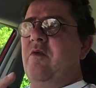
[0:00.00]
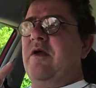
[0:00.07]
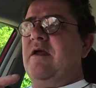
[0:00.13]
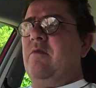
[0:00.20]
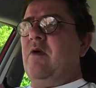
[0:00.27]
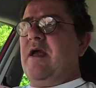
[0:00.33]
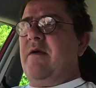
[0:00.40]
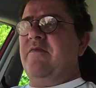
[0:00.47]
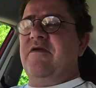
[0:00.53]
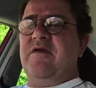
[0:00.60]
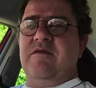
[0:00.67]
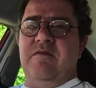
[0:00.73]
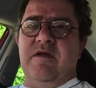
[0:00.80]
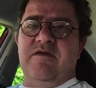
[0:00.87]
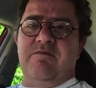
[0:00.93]
We we
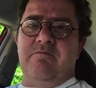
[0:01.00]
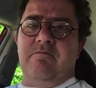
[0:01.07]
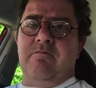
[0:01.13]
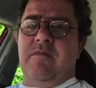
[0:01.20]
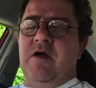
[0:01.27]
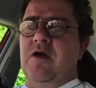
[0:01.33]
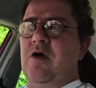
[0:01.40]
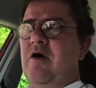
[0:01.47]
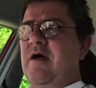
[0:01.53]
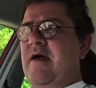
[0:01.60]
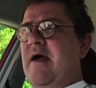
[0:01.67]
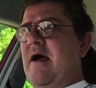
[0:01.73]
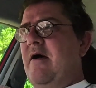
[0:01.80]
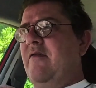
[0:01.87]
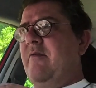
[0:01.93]
emptied a
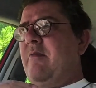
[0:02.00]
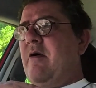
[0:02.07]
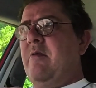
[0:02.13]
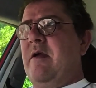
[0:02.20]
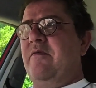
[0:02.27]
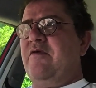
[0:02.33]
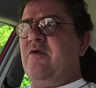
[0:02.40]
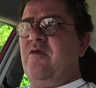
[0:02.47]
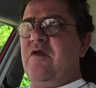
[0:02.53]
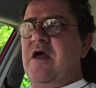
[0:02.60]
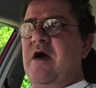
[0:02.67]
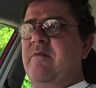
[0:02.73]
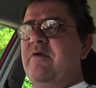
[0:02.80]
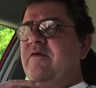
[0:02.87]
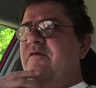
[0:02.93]
lot out of the boat. We emptied all the
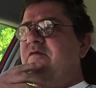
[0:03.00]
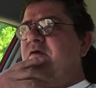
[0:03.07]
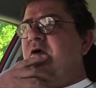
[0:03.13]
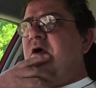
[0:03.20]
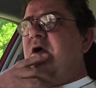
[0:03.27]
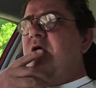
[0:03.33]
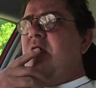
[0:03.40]
cupboards.